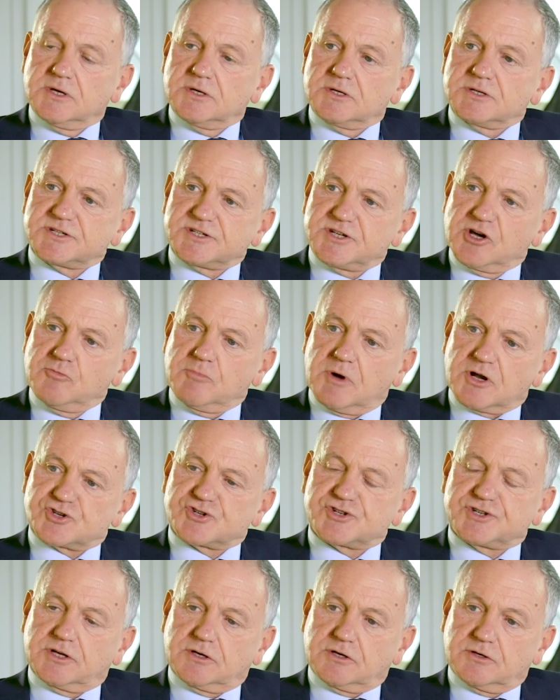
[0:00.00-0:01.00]
so much
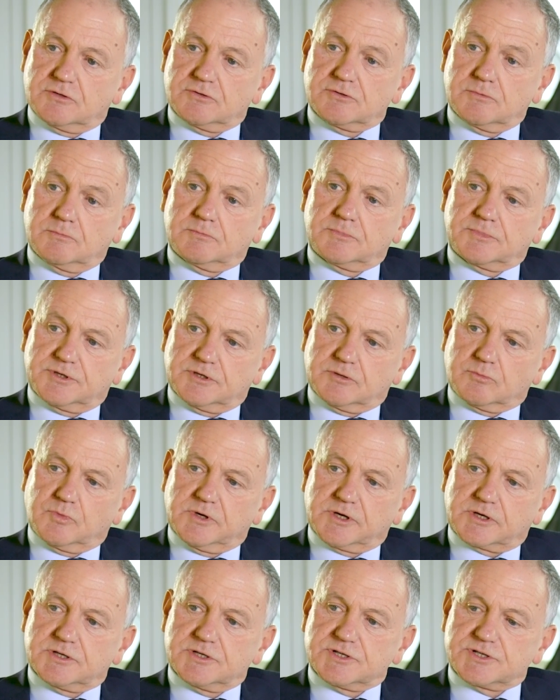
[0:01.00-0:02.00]
so that we're
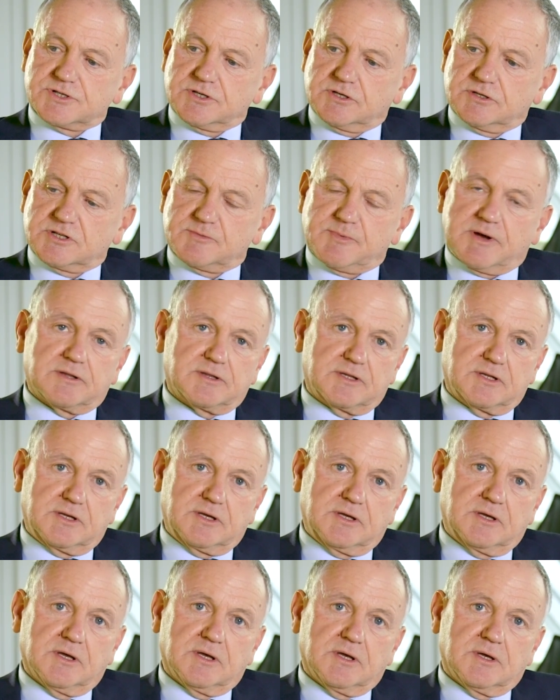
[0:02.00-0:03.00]
concerned about
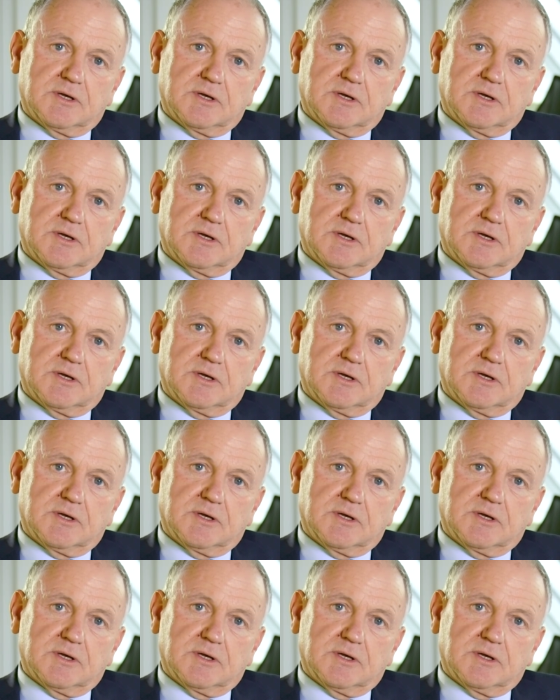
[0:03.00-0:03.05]
the